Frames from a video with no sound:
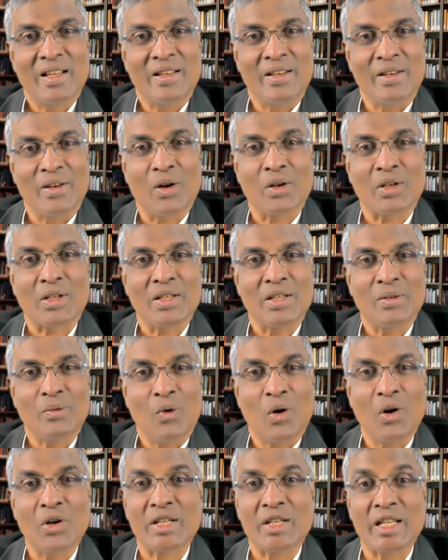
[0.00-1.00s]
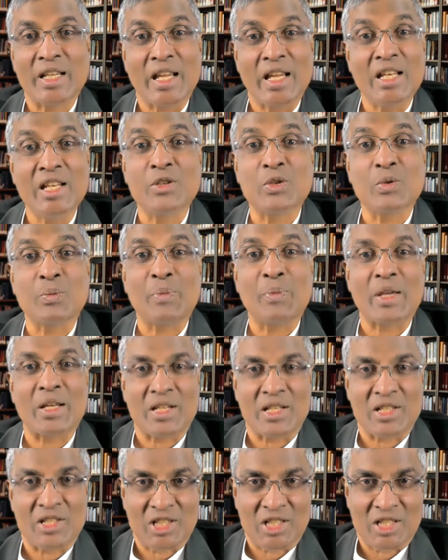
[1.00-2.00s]
not wanting any to
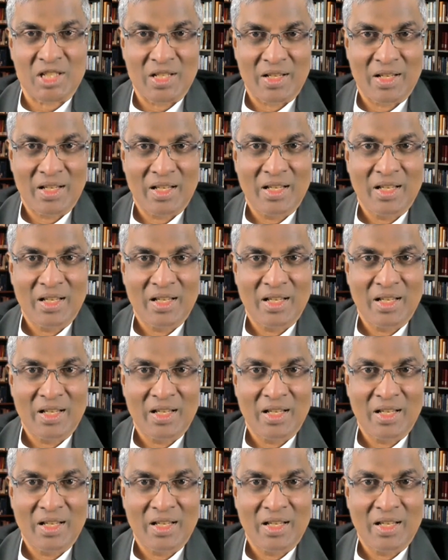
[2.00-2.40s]
perish,